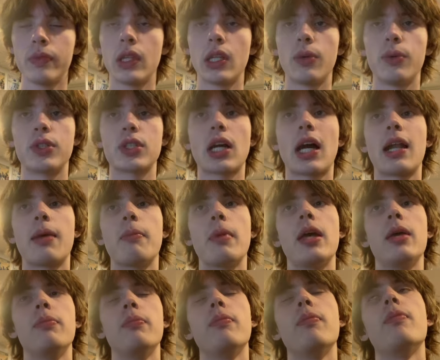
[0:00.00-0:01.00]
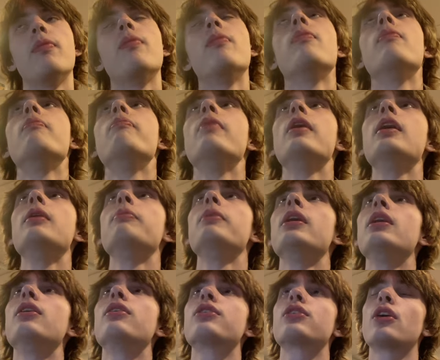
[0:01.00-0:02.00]
which kind of made
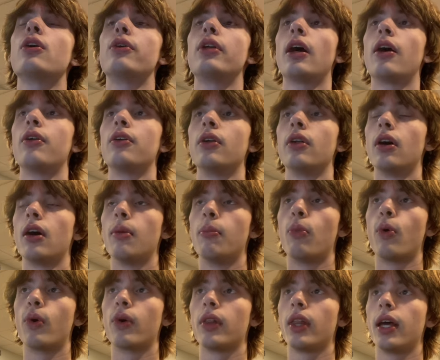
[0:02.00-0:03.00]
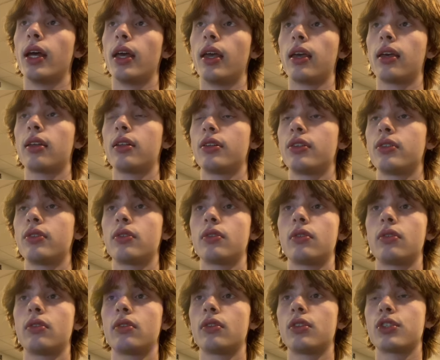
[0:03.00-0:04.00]
me just go down a more like
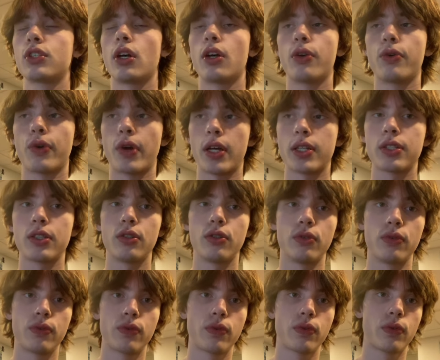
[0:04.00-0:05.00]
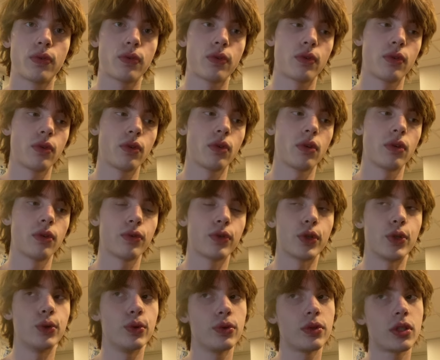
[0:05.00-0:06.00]
just aggressive
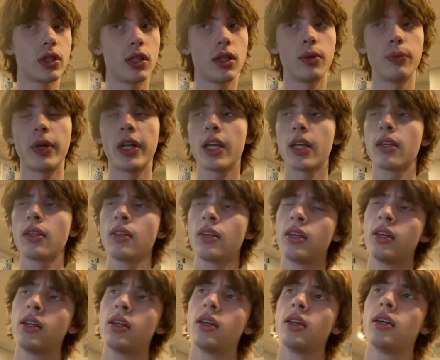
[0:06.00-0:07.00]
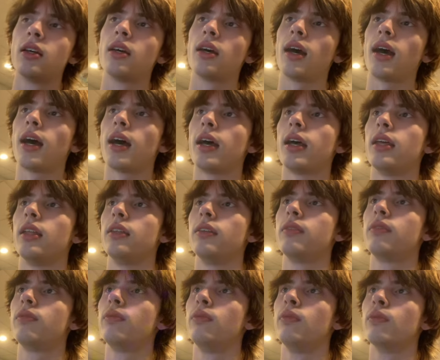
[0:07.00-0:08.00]
route to winning. I
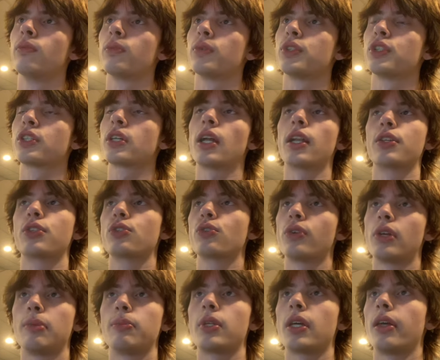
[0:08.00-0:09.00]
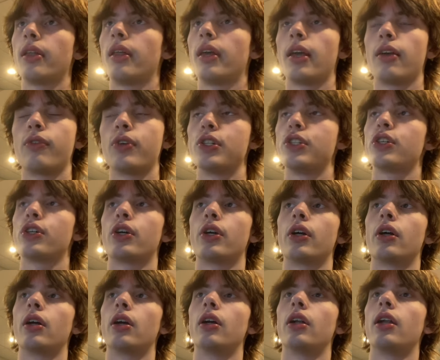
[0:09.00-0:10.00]
was just kind of scream tailing every
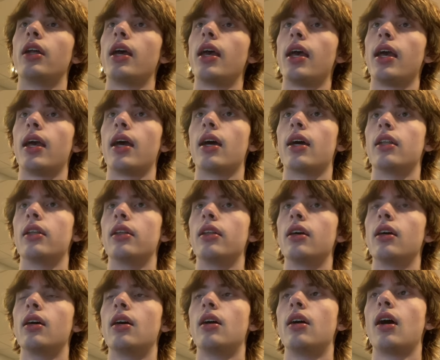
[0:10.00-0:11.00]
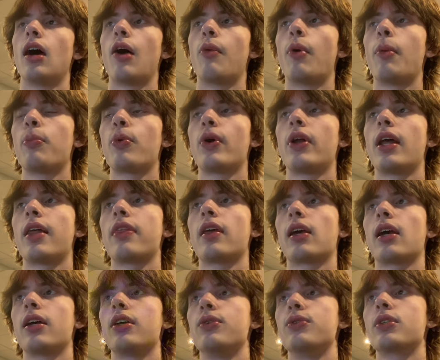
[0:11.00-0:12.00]
turn, and at one point I think
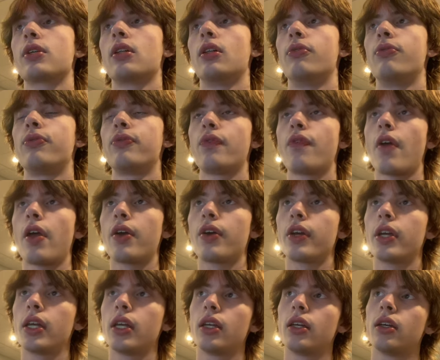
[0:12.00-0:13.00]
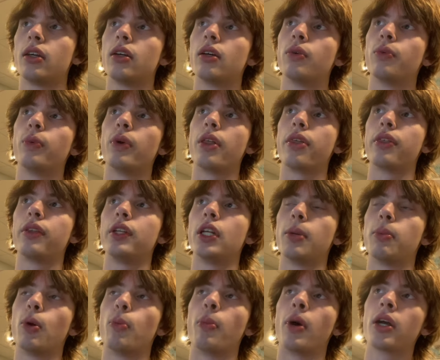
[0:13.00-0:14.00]
I used Clefairy with
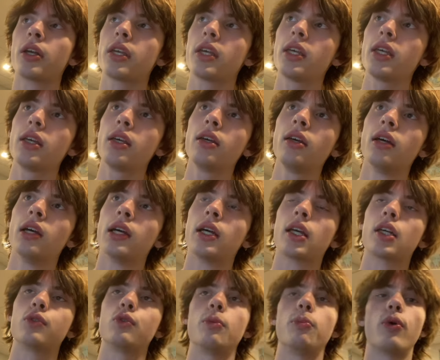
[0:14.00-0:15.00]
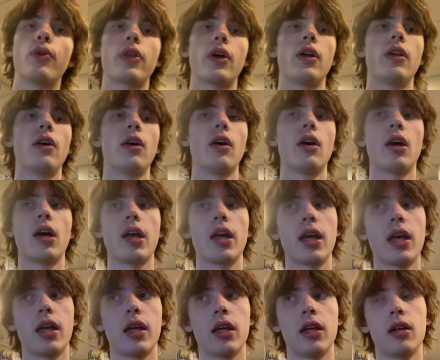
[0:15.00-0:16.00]
double Monkey because we both had
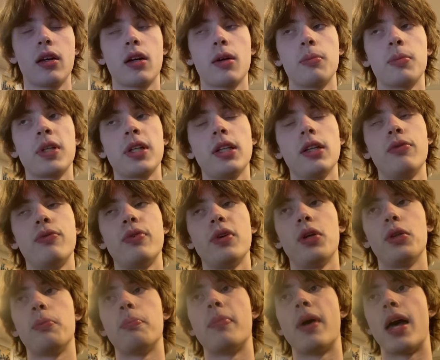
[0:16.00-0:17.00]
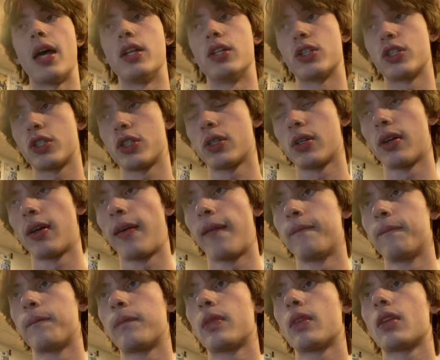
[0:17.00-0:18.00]
a completely filled bench.
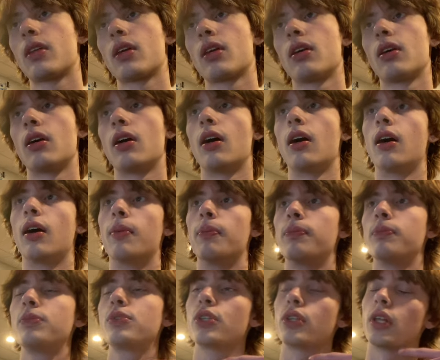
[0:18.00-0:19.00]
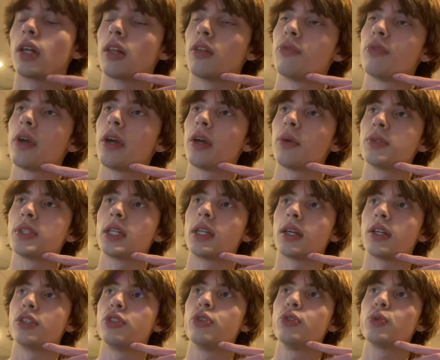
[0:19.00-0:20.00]
So the Clefairy was
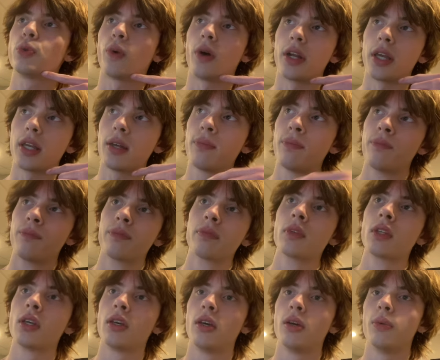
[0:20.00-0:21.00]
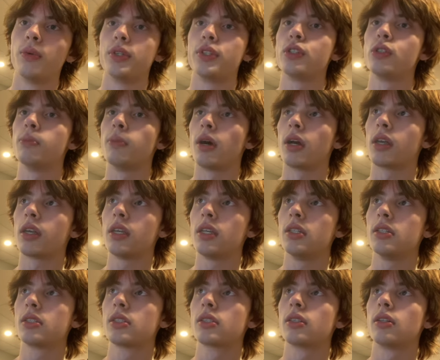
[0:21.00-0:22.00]
hitting 220 with 2
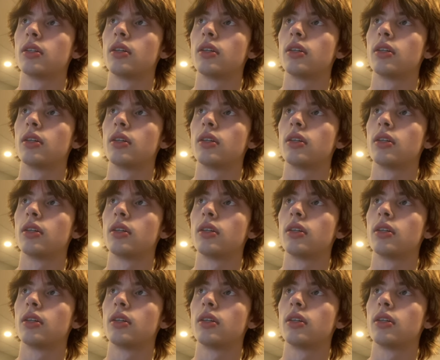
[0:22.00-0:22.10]
monkeys,